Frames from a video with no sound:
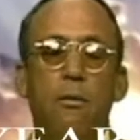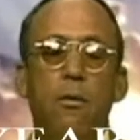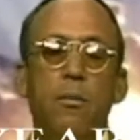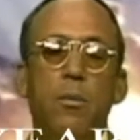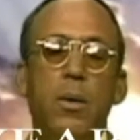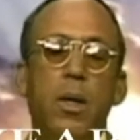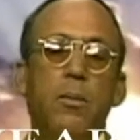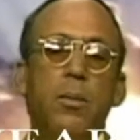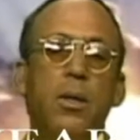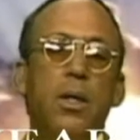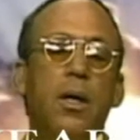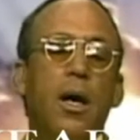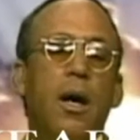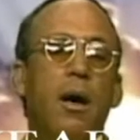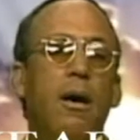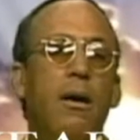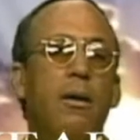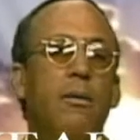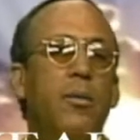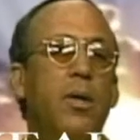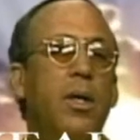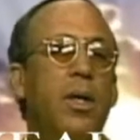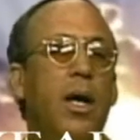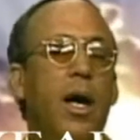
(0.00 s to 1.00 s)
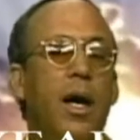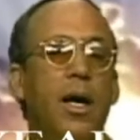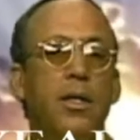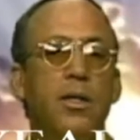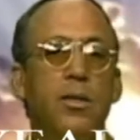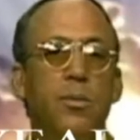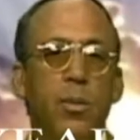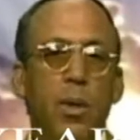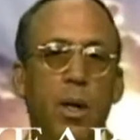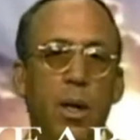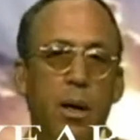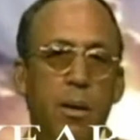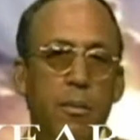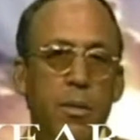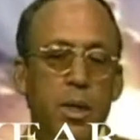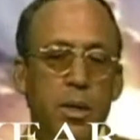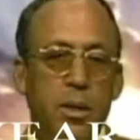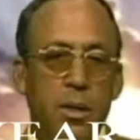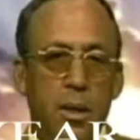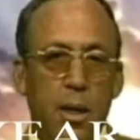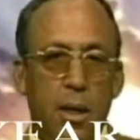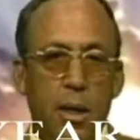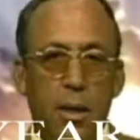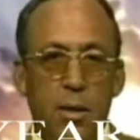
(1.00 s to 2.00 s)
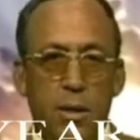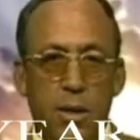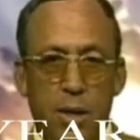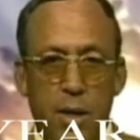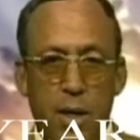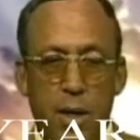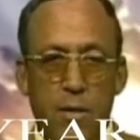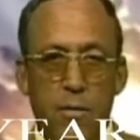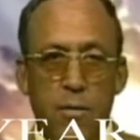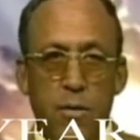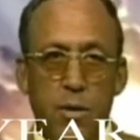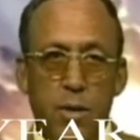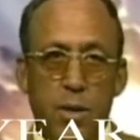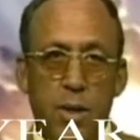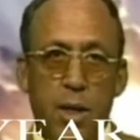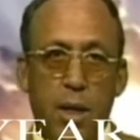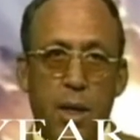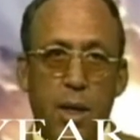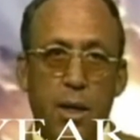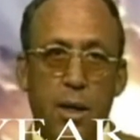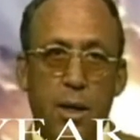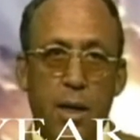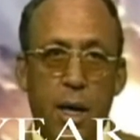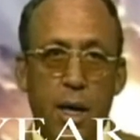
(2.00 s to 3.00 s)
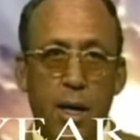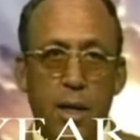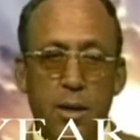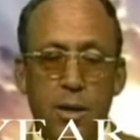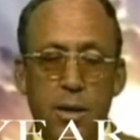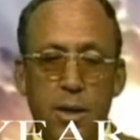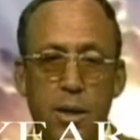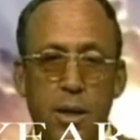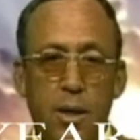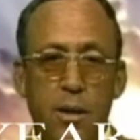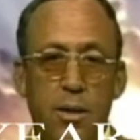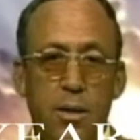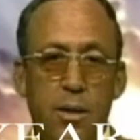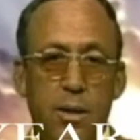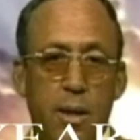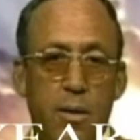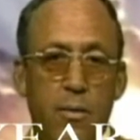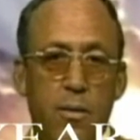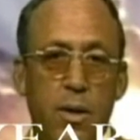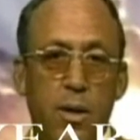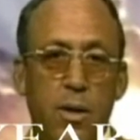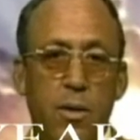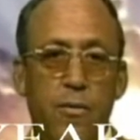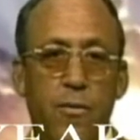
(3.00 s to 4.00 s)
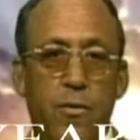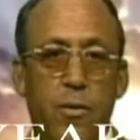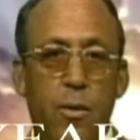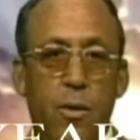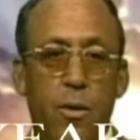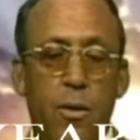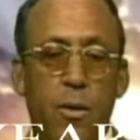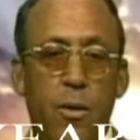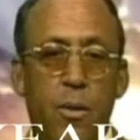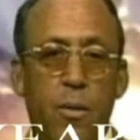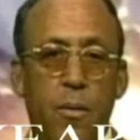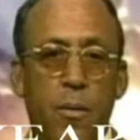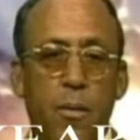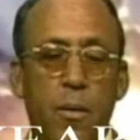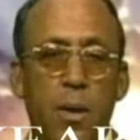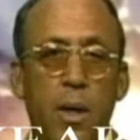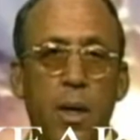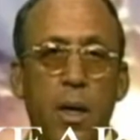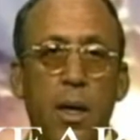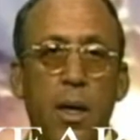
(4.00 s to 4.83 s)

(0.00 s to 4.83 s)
I remember the Honorable Elijah Muhammad saying, Savior's Day, 1974.